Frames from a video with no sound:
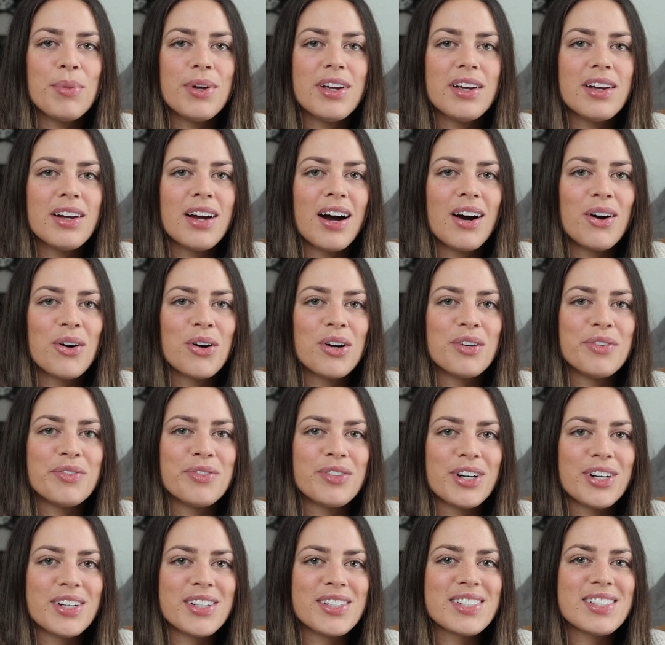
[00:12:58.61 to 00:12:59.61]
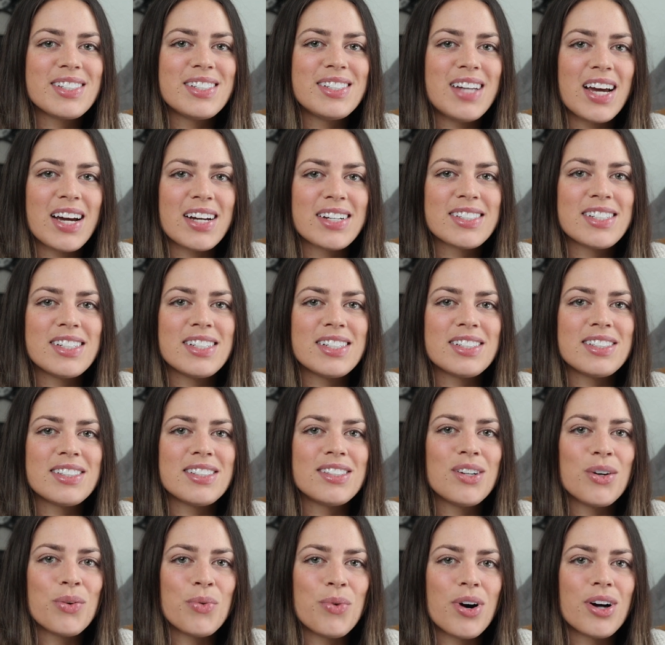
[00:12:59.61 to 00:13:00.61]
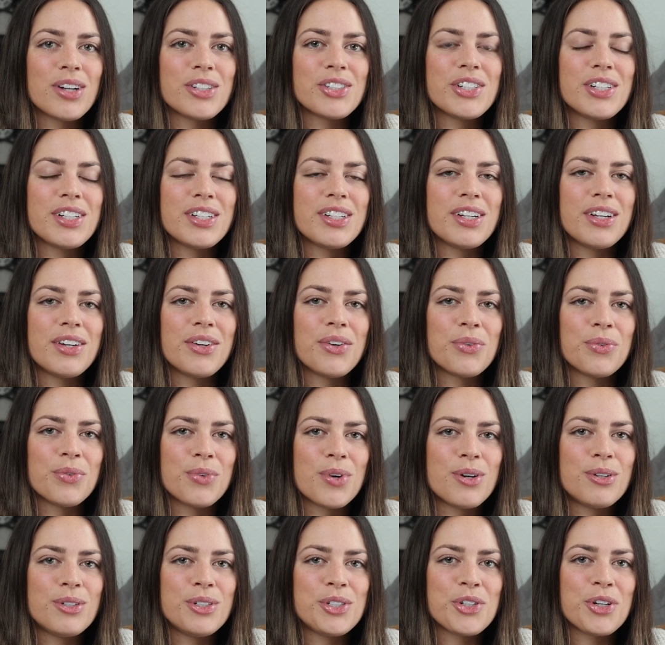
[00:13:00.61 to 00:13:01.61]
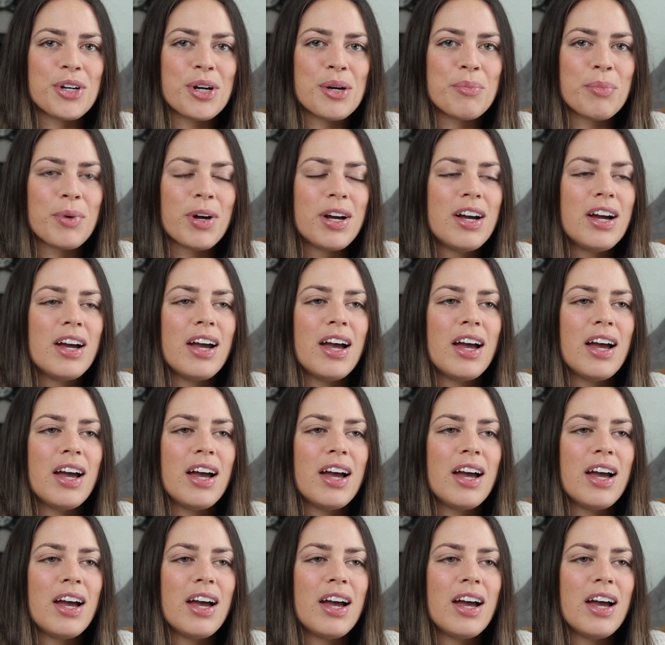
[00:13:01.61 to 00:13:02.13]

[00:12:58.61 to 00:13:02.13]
be our first Texas to Washington road trip.